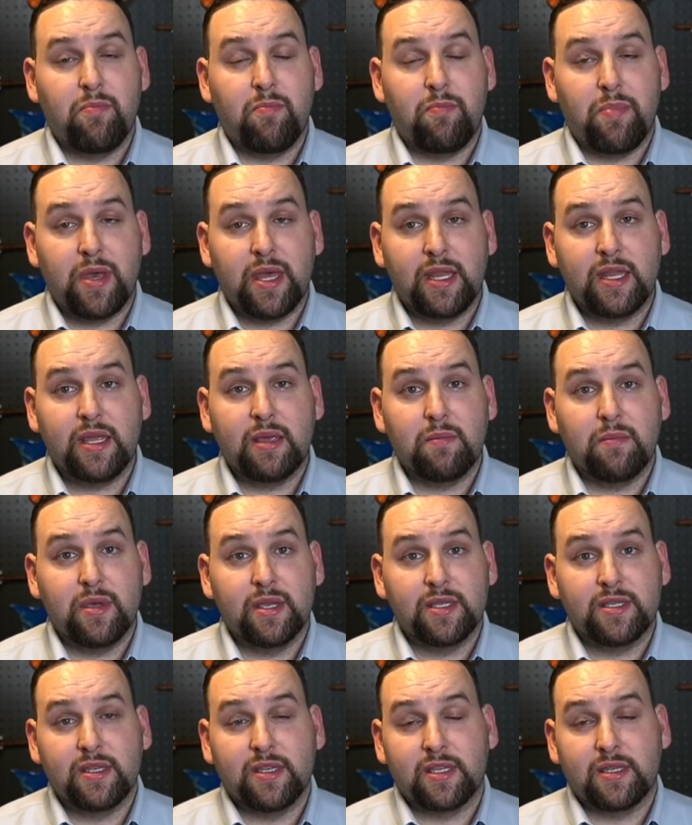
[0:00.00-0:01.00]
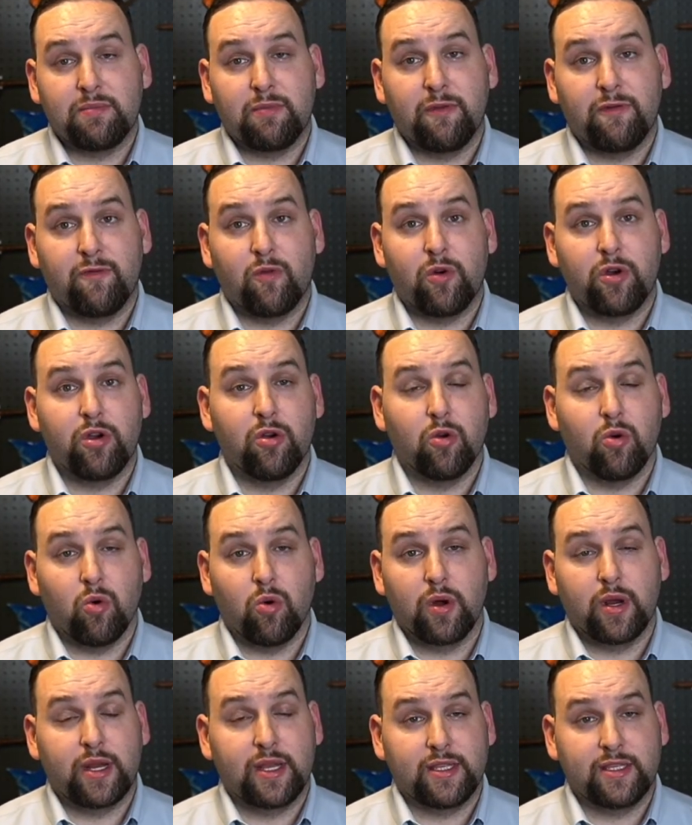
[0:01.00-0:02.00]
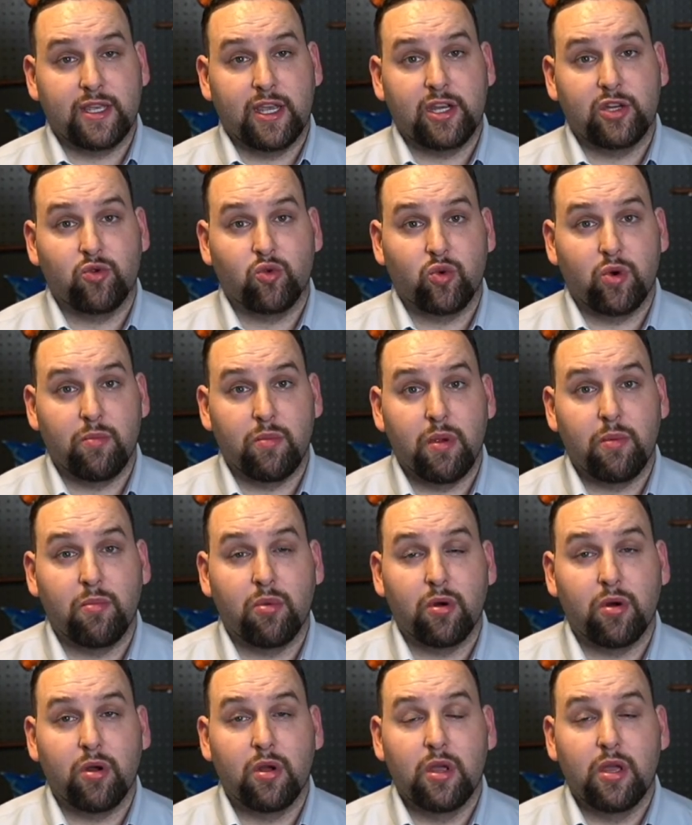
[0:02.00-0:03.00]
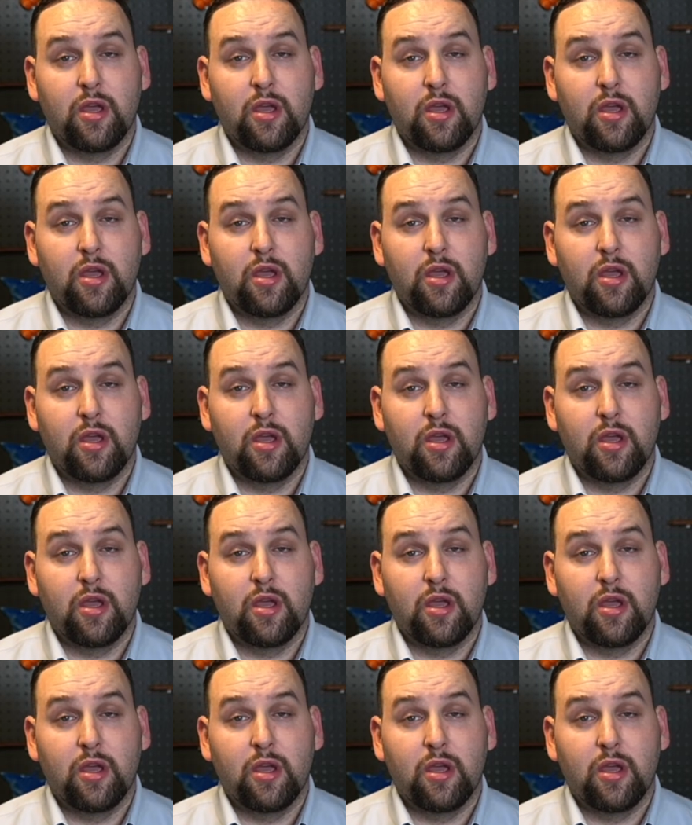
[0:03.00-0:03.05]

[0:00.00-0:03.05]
pending business before your organization, remember,